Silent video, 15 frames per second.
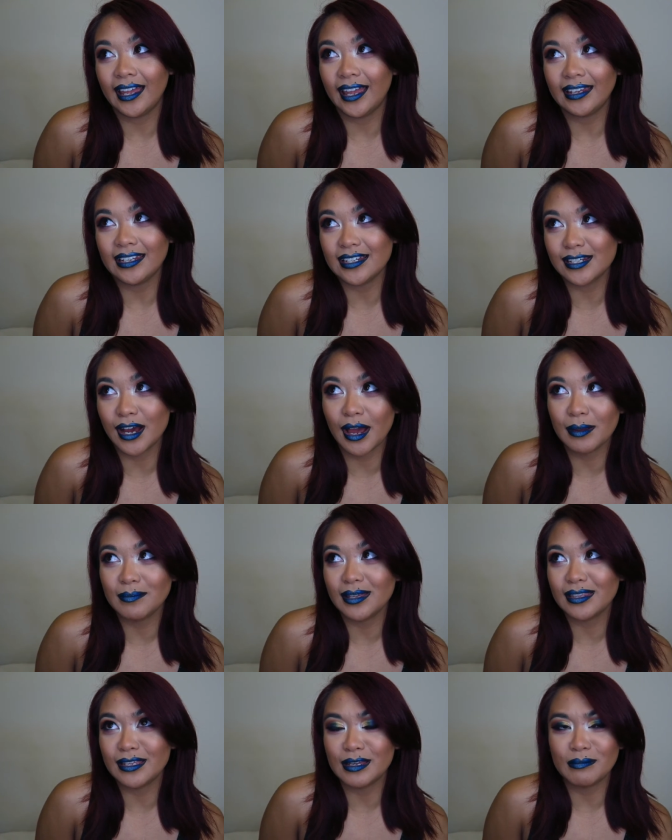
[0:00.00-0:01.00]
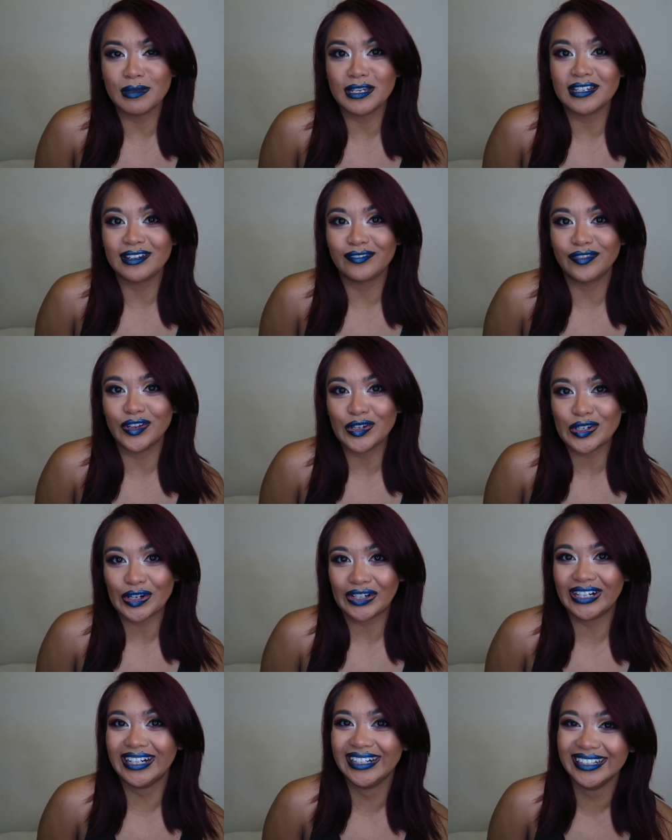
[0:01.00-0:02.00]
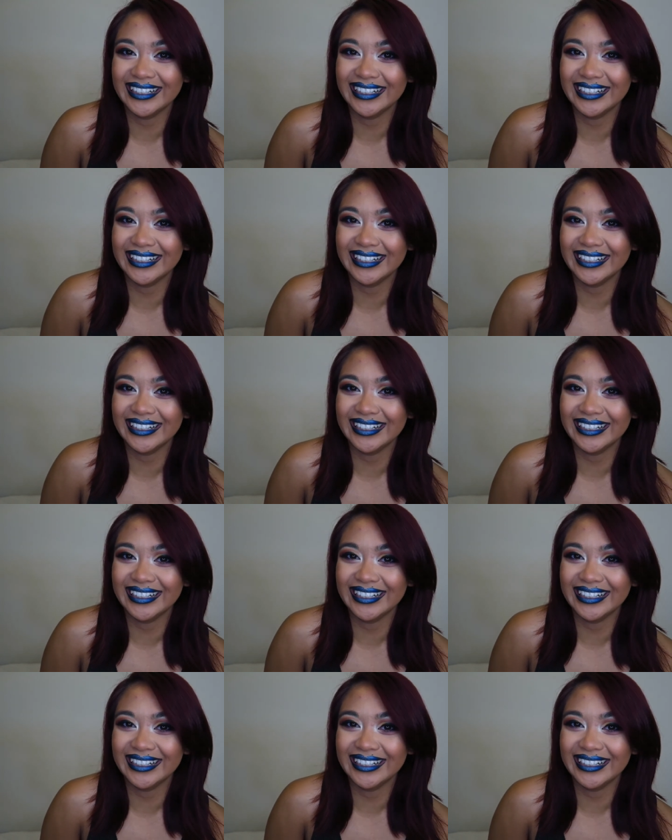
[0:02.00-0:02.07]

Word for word: anytime in the immediate future.